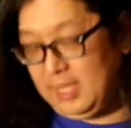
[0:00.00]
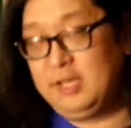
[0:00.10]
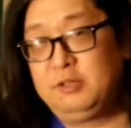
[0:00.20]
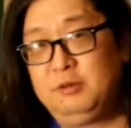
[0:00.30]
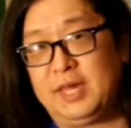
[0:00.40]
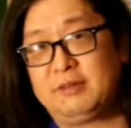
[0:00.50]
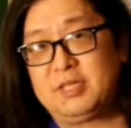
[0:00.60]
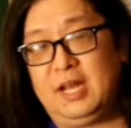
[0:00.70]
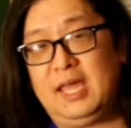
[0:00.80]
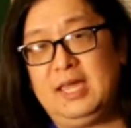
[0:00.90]
In
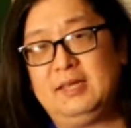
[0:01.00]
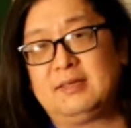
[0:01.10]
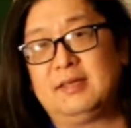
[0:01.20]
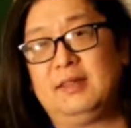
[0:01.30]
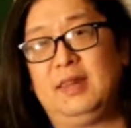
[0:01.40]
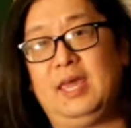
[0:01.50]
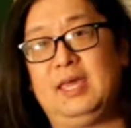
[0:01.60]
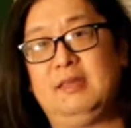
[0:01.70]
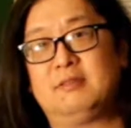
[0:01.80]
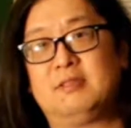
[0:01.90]
2008,
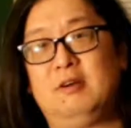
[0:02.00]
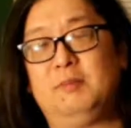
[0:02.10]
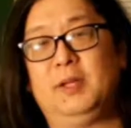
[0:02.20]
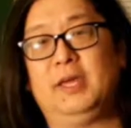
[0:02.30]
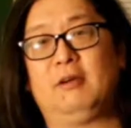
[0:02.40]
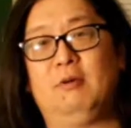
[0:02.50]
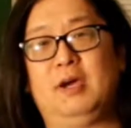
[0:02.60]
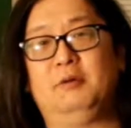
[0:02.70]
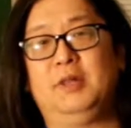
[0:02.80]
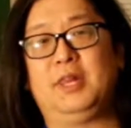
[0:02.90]
they started playing
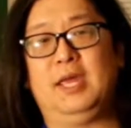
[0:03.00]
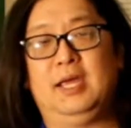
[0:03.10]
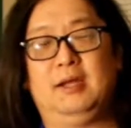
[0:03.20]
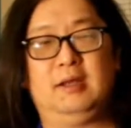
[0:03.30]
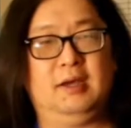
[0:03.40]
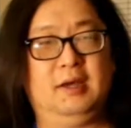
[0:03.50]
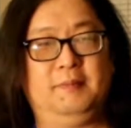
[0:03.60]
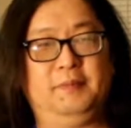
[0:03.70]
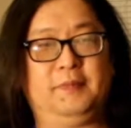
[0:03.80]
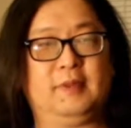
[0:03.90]
around with
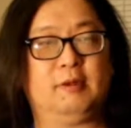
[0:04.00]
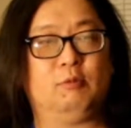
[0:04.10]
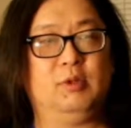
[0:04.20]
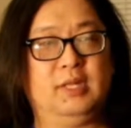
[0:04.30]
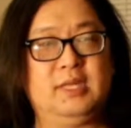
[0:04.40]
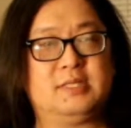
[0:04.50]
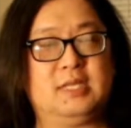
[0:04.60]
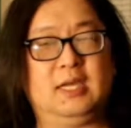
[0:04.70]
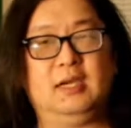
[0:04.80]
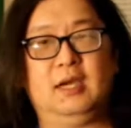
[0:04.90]
and
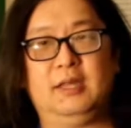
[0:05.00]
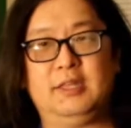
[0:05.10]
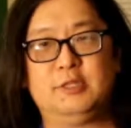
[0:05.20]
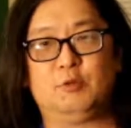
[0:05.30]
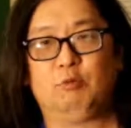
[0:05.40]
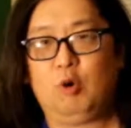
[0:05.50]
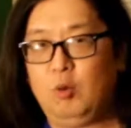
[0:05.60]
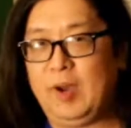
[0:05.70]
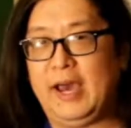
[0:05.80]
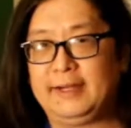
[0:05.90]
releasing these
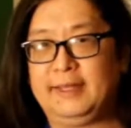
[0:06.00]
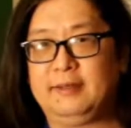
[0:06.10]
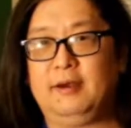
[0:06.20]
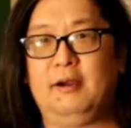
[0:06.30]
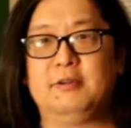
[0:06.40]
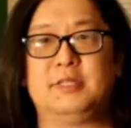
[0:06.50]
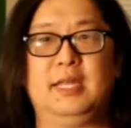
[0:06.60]
robot guitars.